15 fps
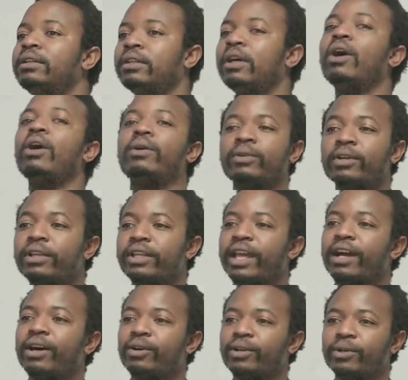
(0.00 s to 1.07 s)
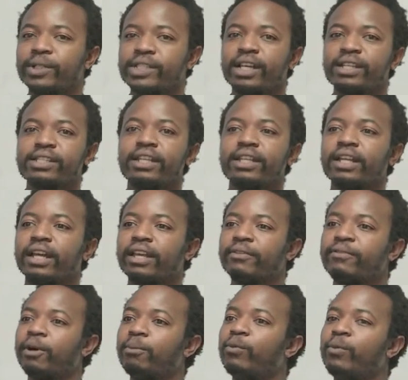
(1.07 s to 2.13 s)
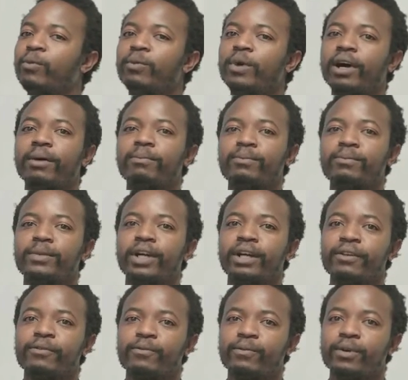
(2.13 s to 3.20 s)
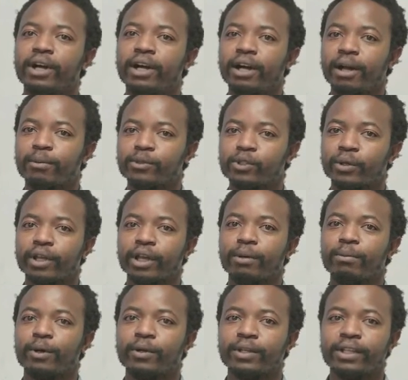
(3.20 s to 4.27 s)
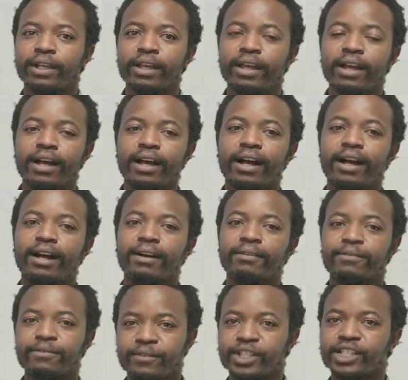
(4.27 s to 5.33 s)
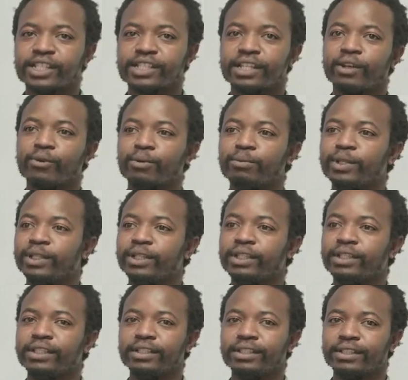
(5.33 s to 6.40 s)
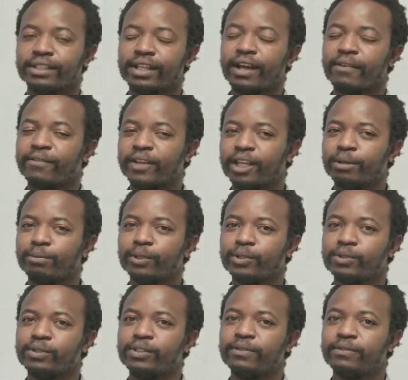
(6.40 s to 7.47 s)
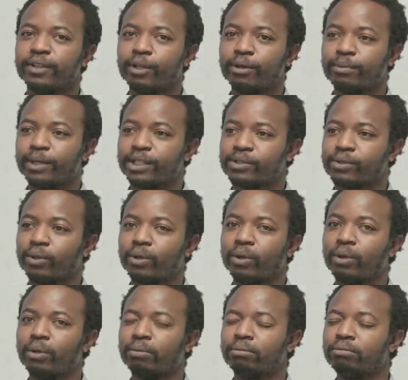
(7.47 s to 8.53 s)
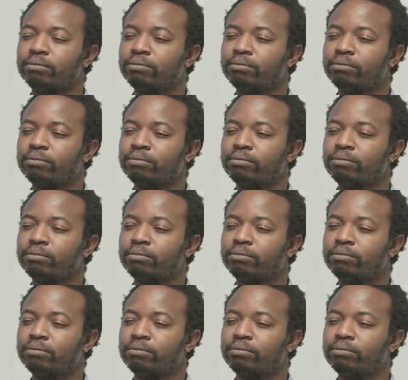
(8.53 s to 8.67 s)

Oh yeah. Oh, he was asking like if I'm um, if uh, I'm talking about uh, features that will be available to developers or